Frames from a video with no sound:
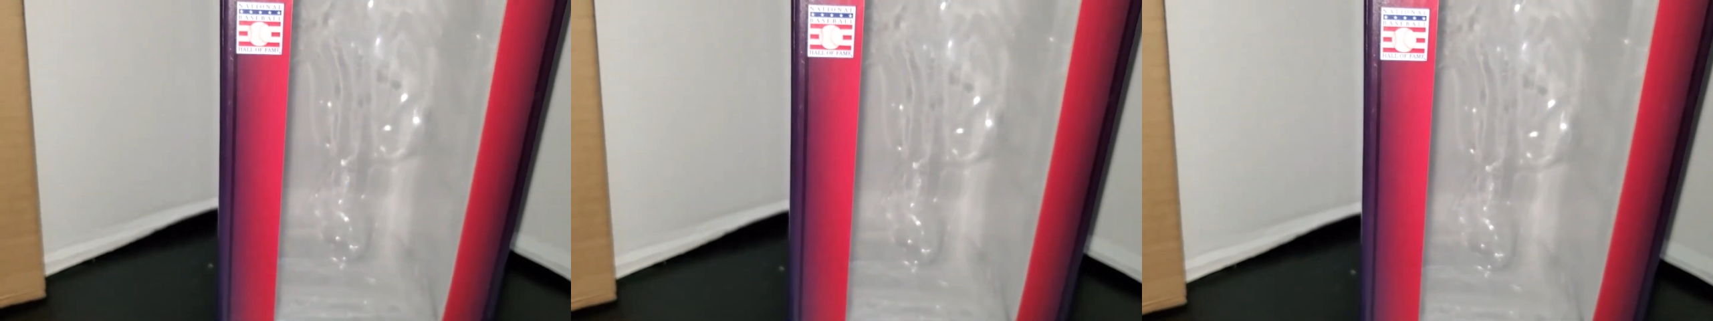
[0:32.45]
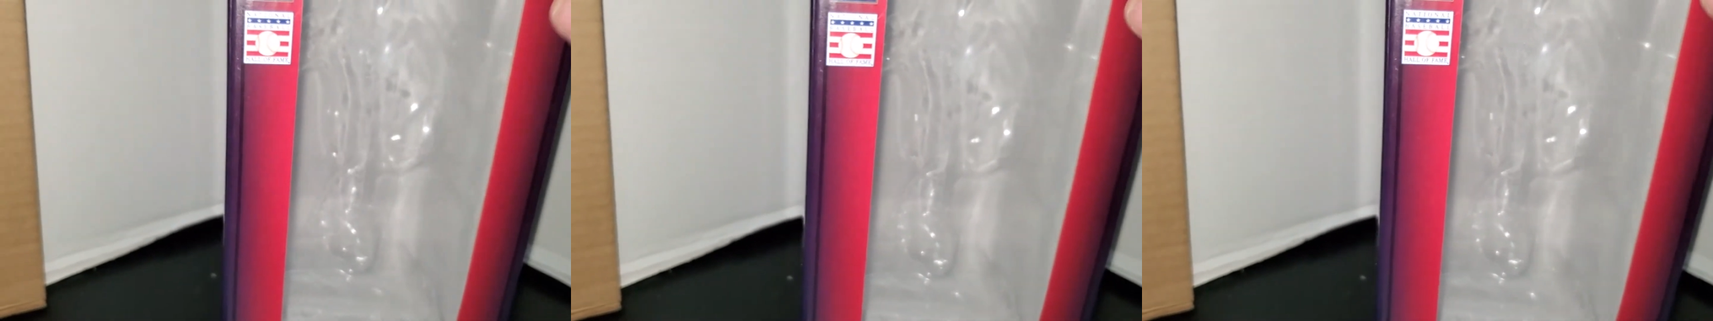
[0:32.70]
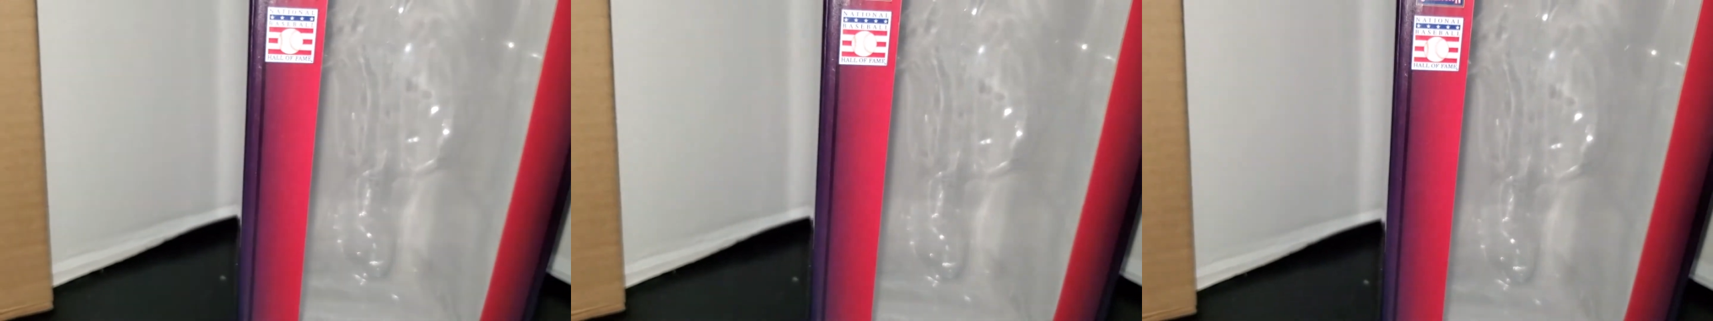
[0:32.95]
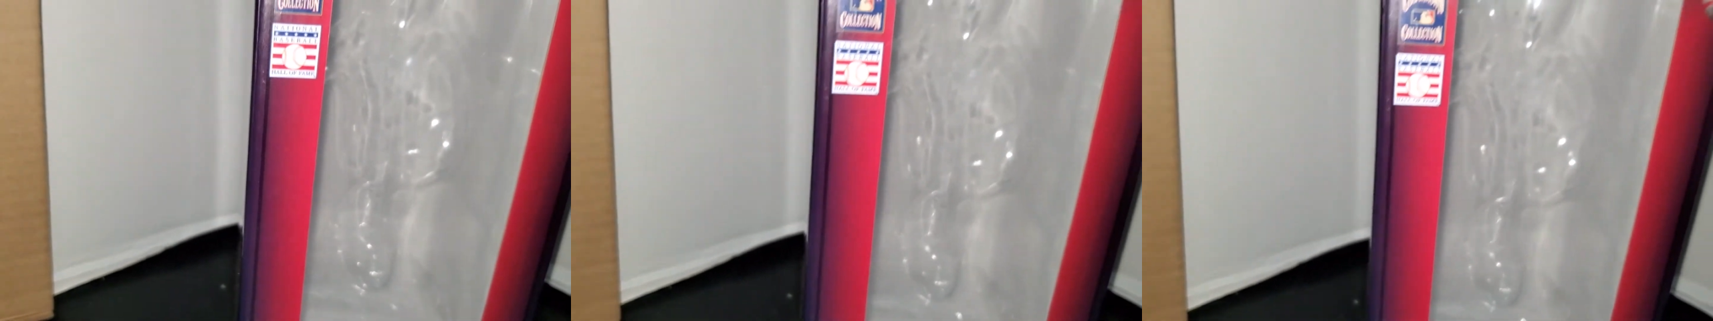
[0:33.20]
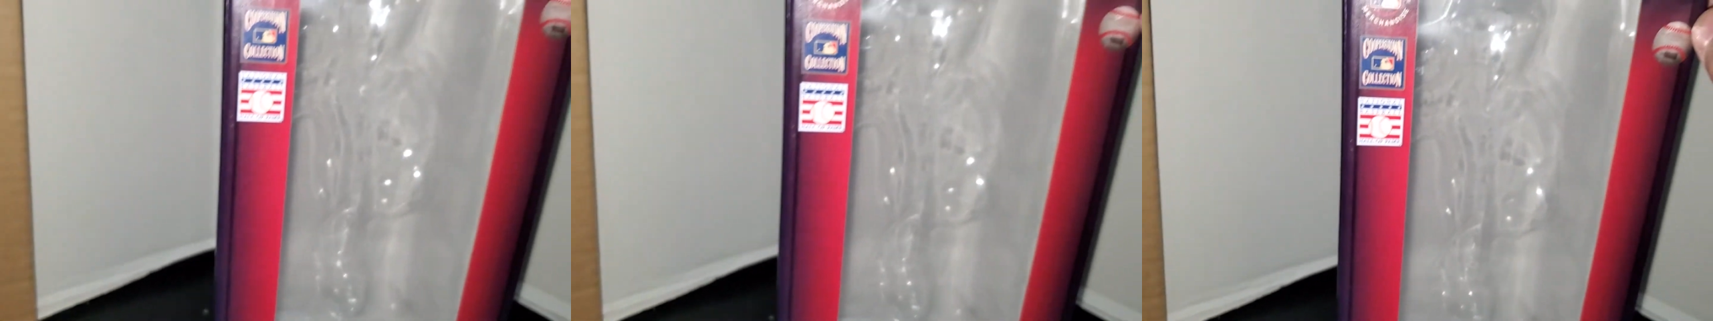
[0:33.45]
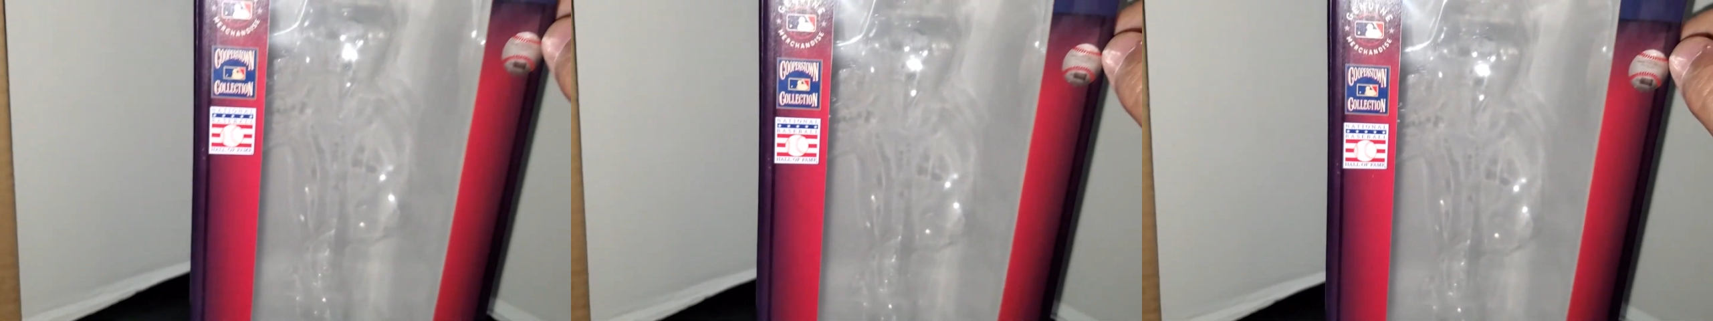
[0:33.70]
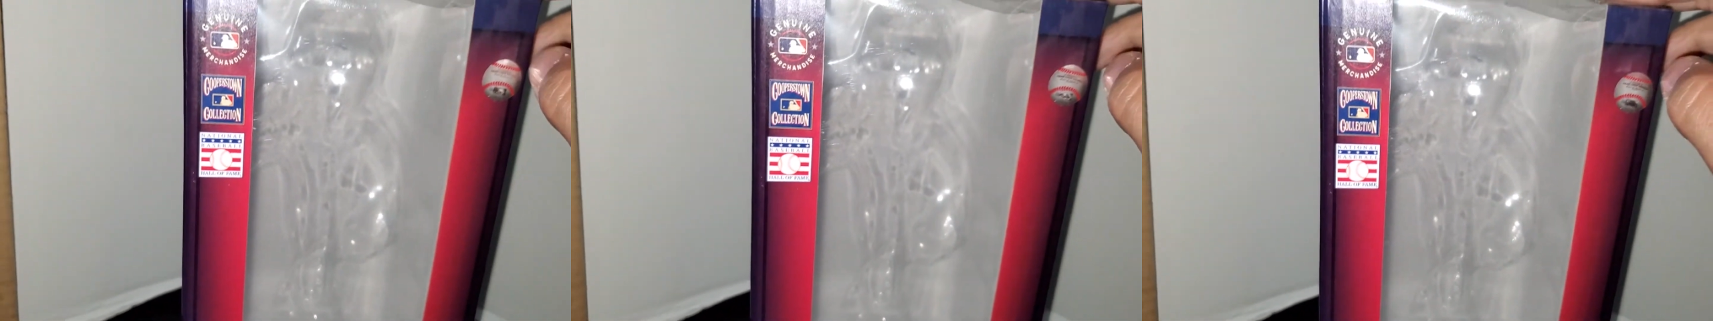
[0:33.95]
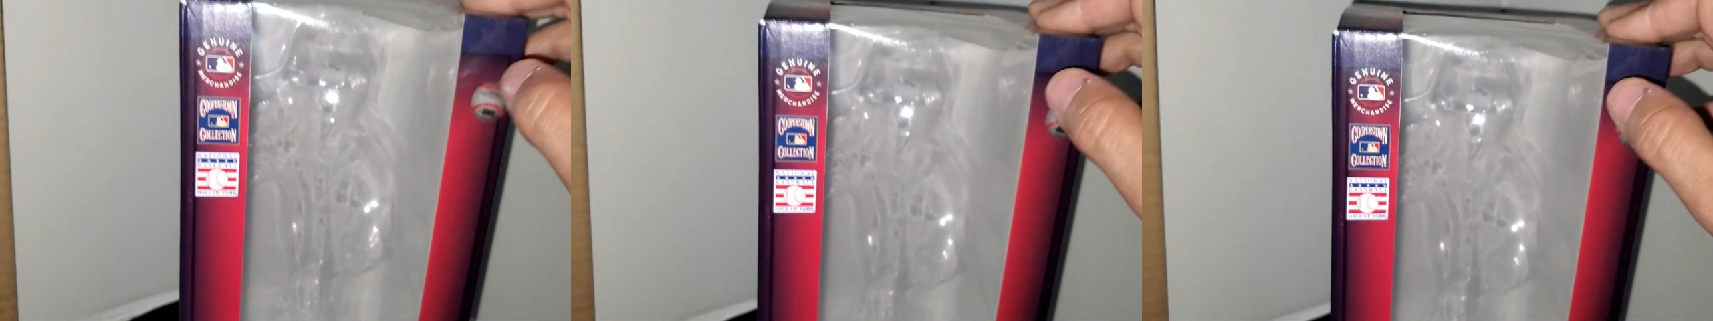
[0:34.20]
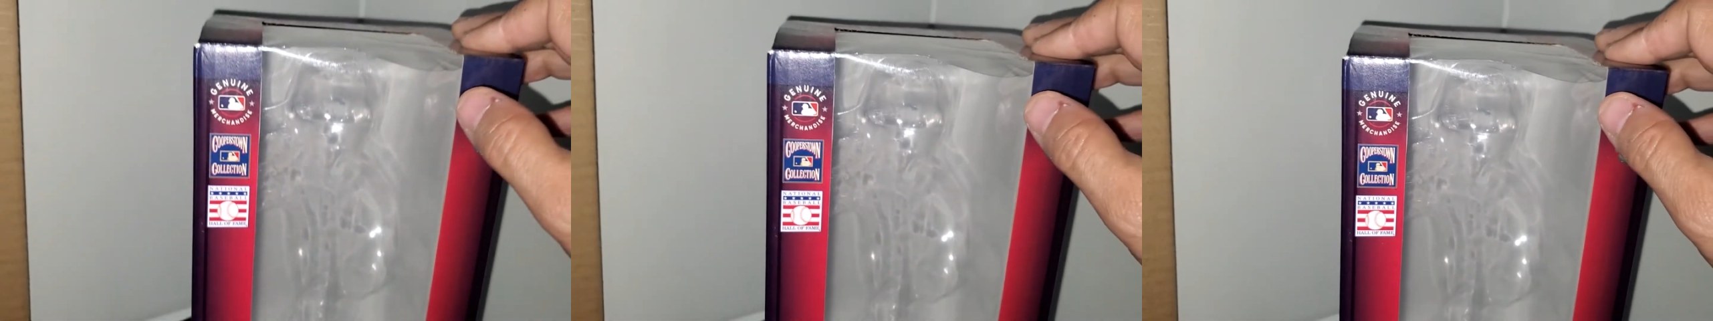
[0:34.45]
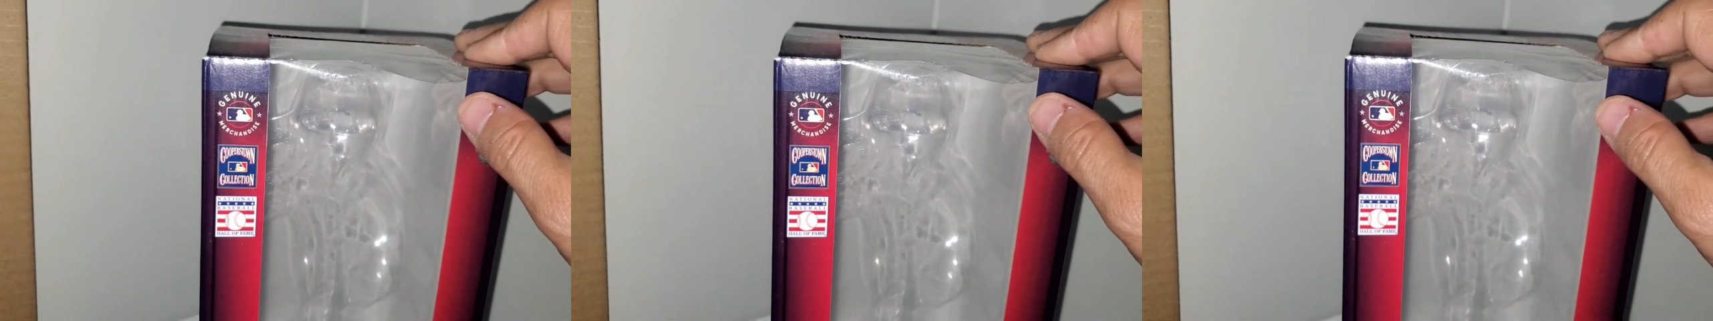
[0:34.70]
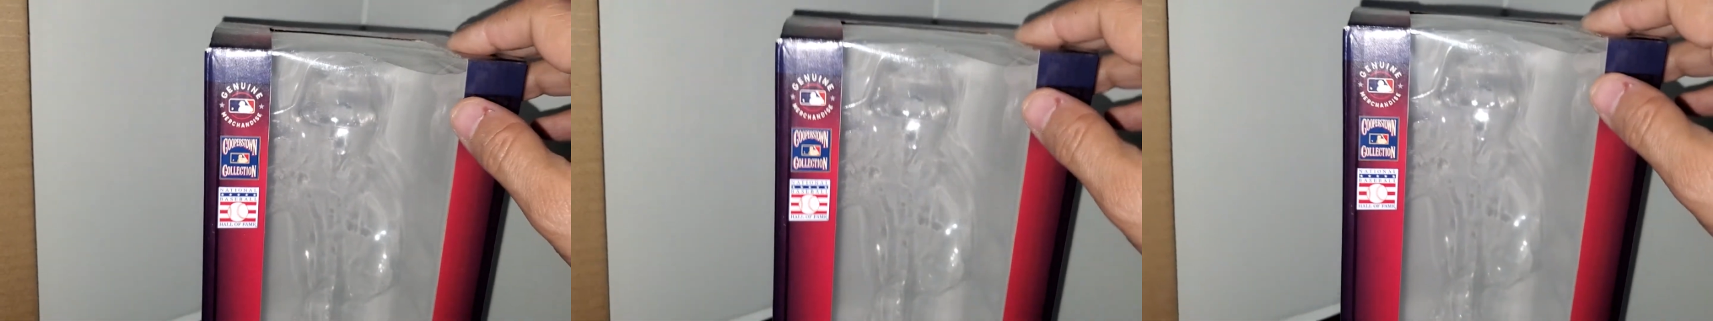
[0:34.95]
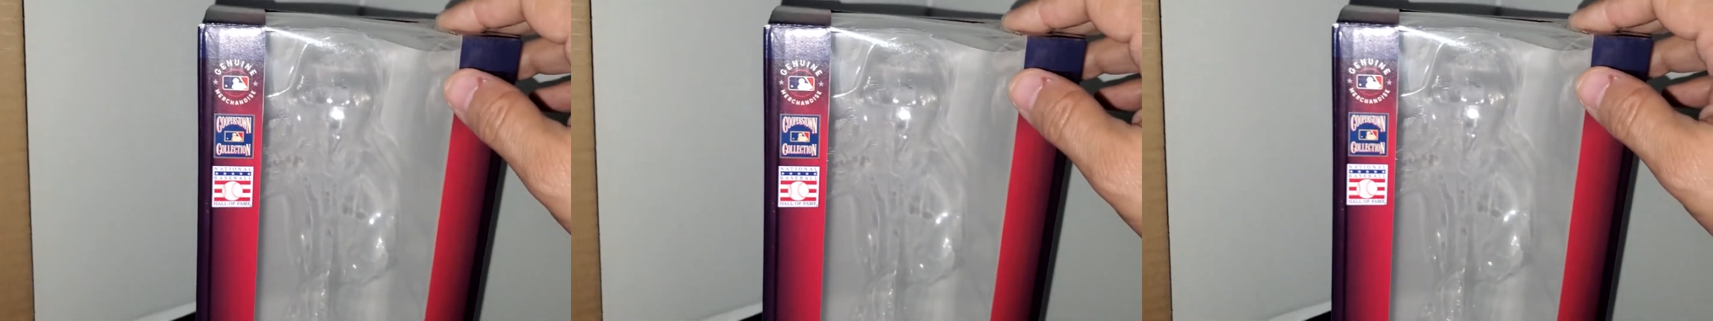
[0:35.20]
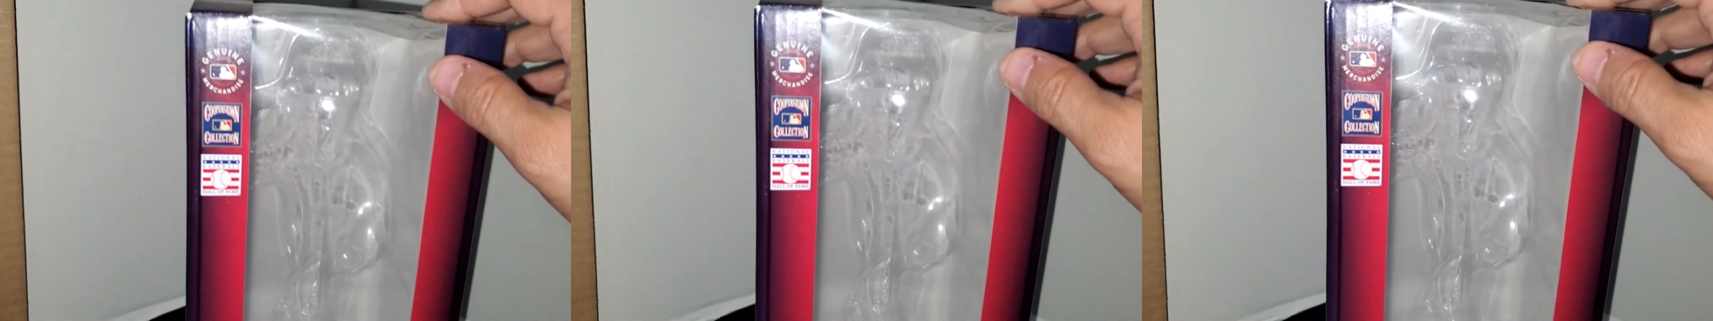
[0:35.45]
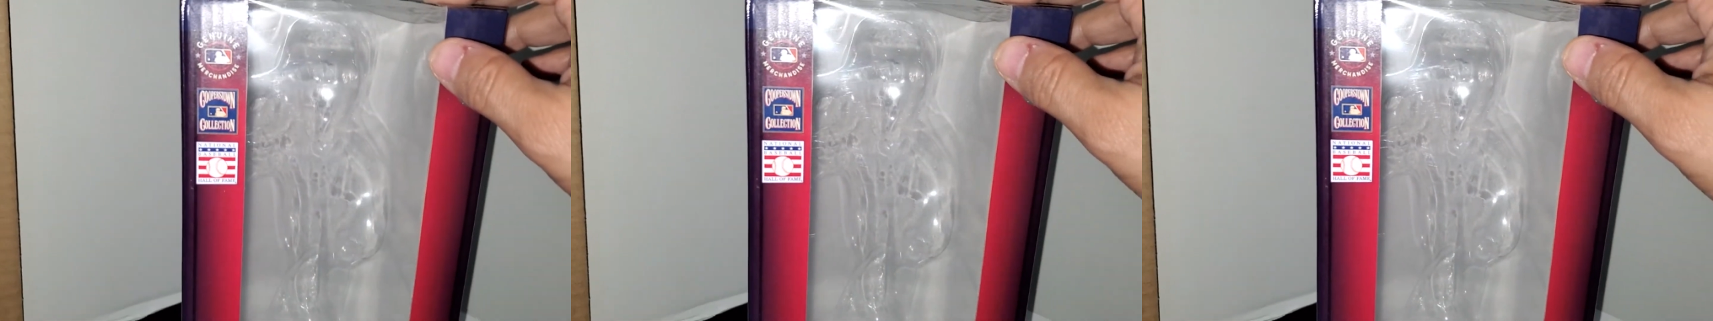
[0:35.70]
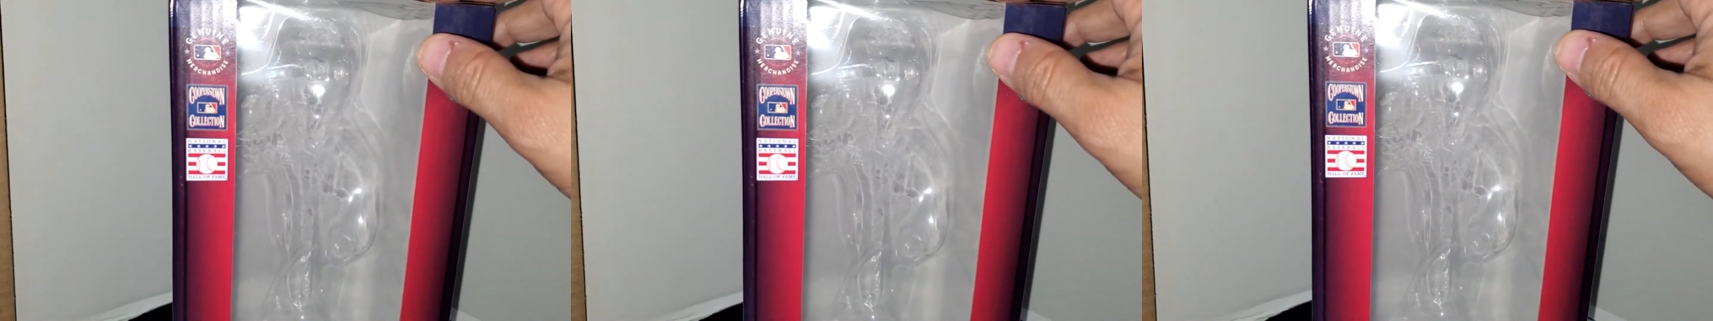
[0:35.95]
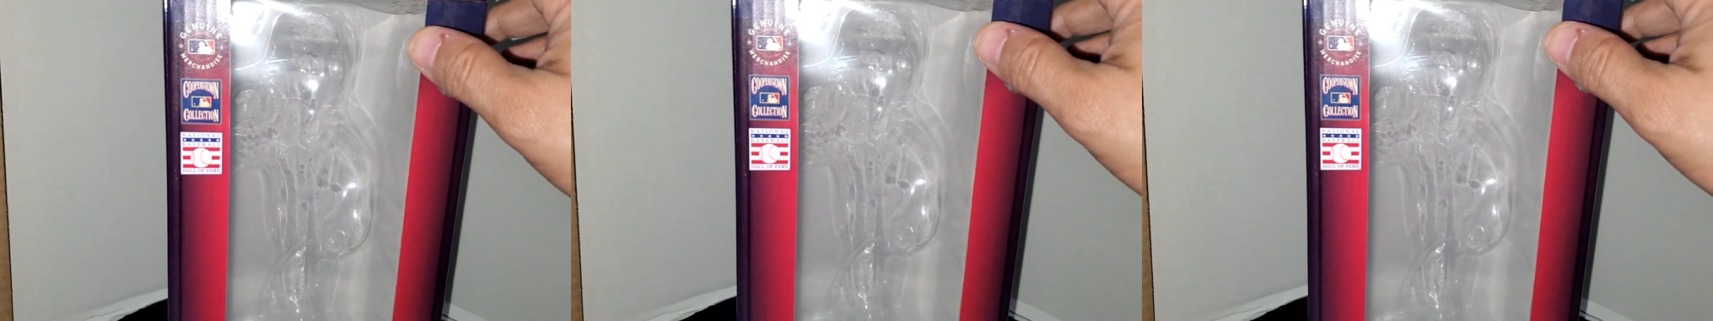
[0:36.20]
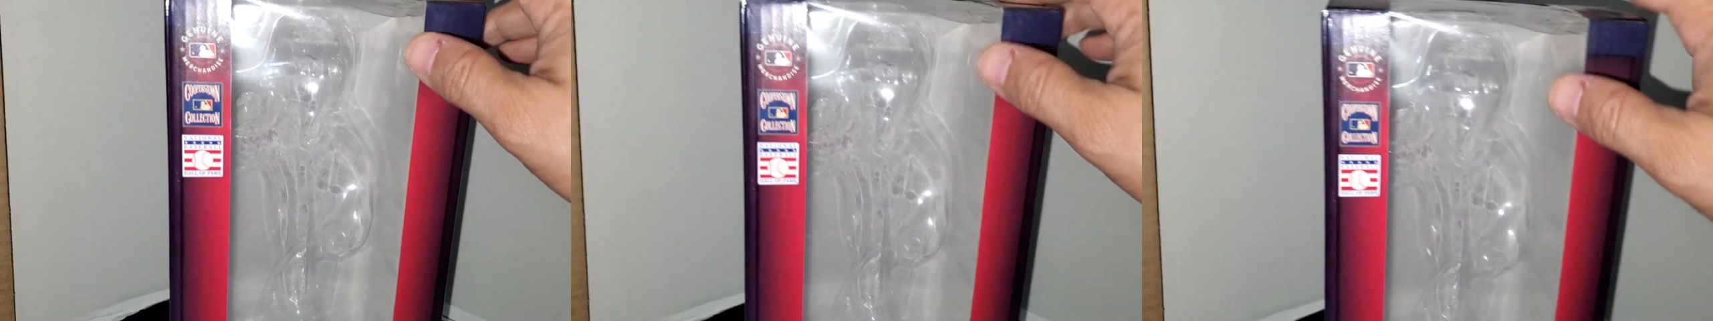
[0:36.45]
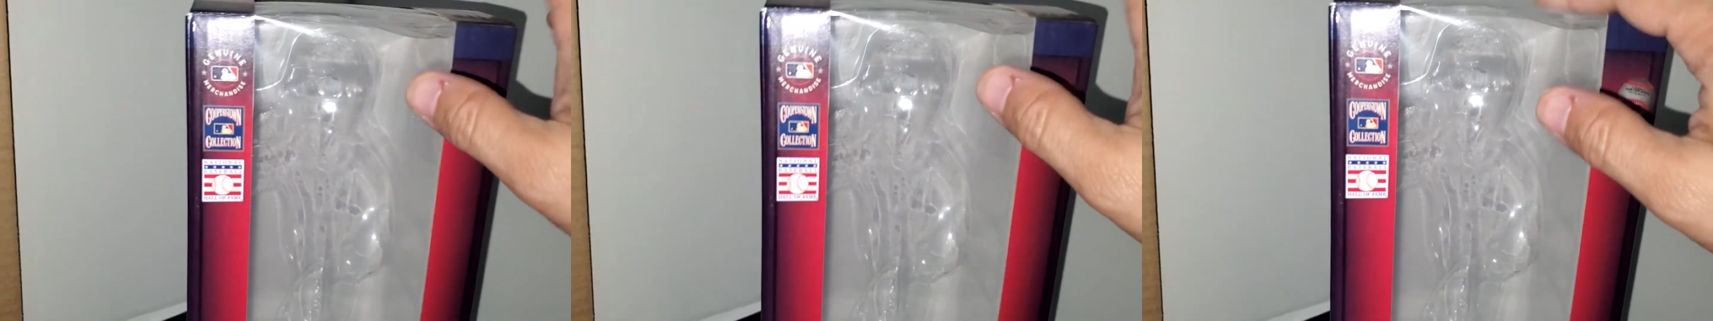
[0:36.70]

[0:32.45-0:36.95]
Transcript: No face is visible, so there are no lips to read.